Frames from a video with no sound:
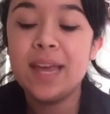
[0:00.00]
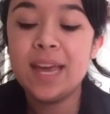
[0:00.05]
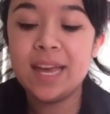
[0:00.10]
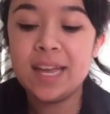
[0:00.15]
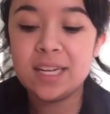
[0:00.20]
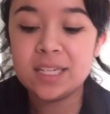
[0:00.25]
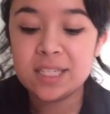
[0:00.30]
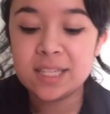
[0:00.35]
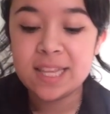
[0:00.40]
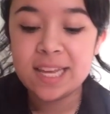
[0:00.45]

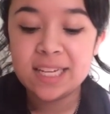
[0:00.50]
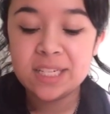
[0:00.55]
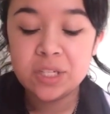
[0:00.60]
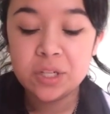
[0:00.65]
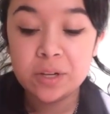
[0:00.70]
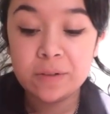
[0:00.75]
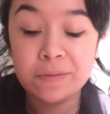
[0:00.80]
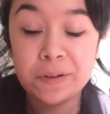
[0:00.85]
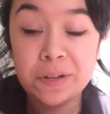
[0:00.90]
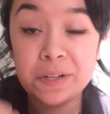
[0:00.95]
and they
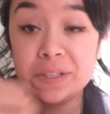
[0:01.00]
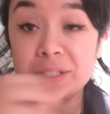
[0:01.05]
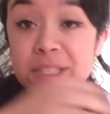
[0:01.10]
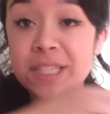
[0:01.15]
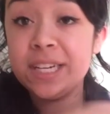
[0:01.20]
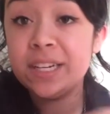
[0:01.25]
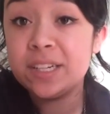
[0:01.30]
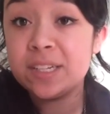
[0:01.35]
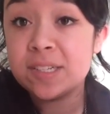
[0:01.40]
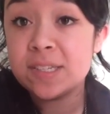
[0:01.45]
took
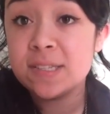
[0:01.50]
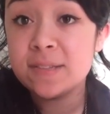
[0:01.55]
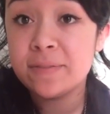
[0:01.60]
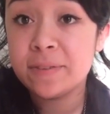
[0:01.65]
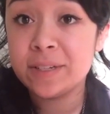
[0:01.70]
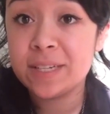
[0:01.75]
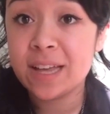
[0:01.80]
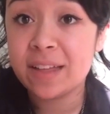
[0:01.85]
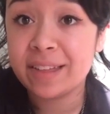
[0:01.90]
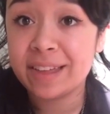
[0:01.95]
volunteers
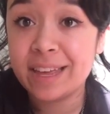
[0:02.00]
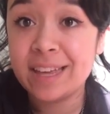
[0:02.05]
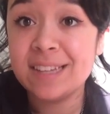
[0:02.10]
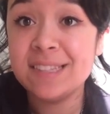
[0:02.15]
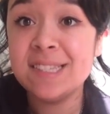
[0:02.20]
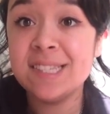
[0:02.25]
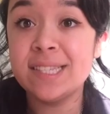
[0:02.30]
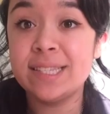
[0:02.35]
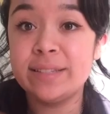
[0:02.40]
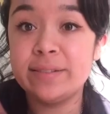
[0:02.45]
for
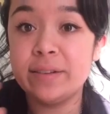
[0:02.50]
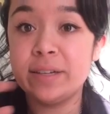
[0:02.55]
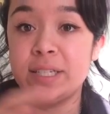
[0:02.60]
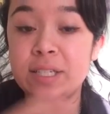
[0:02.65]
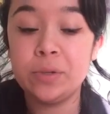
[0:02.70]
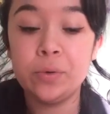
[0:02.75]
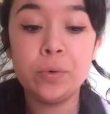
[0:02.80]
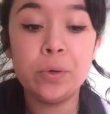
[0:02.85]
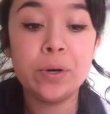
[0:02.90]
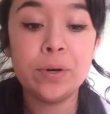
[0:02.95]
delegates
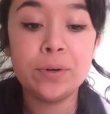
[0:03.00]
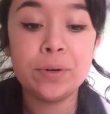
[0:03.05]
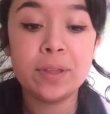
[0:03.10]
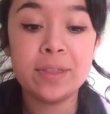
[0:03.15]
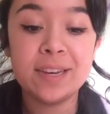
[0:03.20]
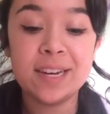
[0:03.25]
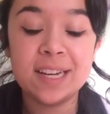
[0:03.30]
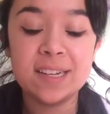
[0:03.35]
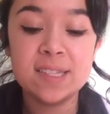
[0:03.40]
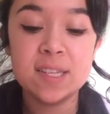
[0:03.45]
to go to
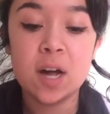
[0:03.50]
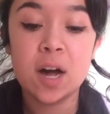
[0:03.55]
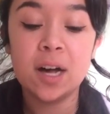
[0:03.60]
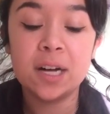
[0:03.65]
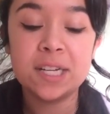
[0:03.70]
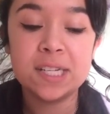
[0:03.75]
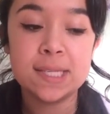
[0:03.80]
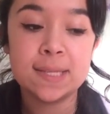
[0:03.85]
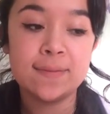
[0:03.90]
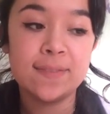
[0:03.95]
the next
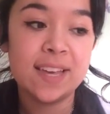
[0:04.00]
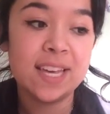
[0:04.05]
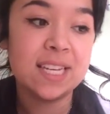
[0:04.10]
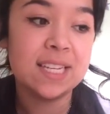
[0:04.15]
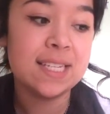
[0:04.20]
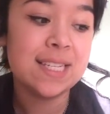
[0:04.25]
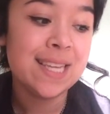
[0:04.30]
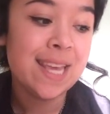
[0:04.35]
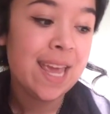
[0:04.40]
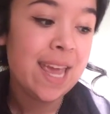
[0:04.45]
caucus
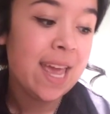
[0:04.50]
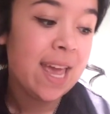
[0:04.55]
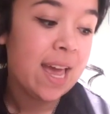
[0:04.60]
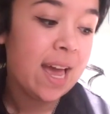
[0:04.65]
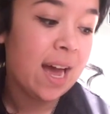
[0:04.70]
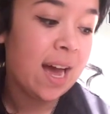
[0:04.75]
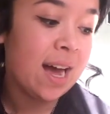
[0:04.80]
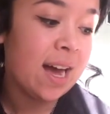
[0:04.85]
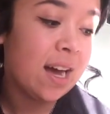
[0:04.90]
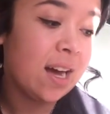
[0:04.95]
event
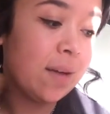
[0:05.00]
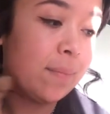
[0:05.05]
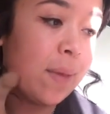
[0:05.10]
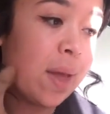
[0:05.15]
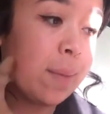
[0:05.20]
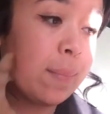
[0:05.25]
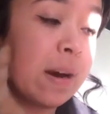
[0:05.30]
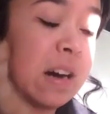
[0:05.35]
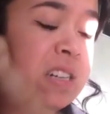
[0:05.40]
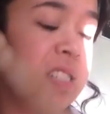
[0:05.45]

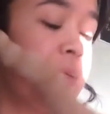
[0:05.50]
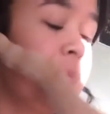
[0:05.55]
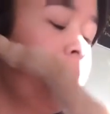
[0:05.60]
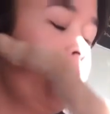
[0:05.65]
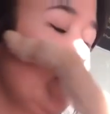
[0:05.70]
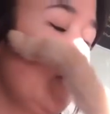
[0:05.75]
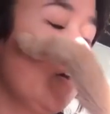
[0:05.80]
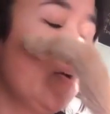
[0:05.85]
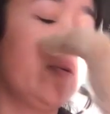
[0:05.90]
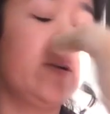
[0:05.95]
and
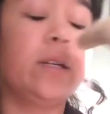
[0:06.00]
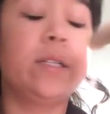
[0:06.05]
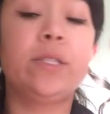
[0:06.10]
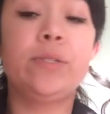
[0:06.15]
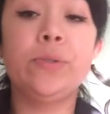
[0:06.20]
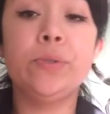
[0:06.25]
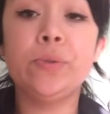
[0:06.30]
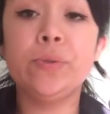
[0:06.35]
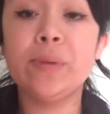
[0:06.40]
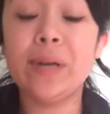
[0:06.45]
possibly go on
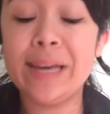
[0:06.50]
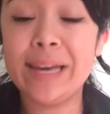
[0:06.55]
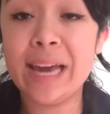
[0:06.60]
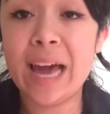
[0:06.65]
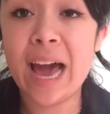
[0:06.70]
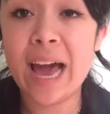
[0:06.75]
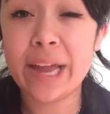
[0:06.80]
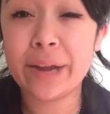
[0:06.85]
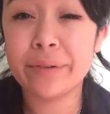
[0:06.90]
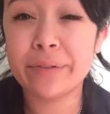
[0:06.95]
to a
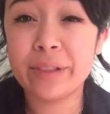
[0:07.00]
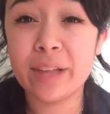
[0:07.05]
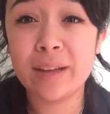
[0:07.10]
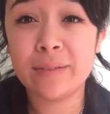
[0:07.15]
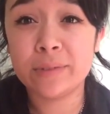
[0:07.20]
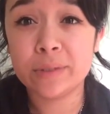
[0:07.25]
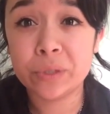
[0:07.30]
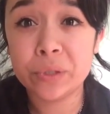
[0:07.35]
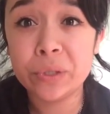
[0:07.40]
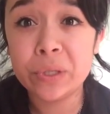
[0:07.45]
higher
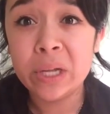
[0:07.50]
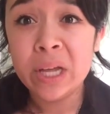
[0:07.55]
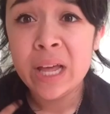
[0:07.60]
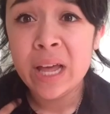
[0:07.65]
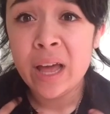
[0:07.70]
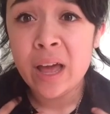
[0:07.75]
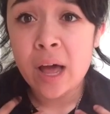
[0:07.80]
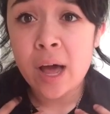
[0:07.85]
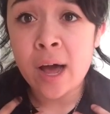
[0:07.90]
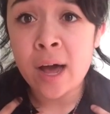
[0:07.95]
level
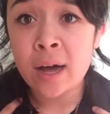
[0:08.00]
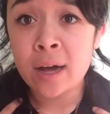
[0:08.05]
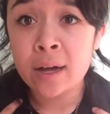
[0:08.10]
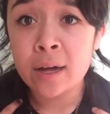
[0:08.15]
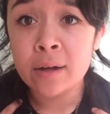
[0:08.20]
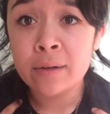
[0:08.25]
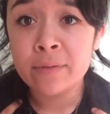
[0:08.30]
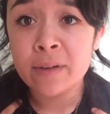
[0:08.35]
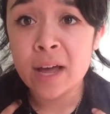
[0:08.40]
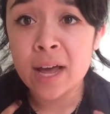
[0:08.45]

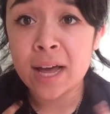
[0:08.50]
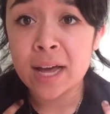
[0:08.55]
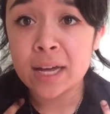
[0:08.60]
of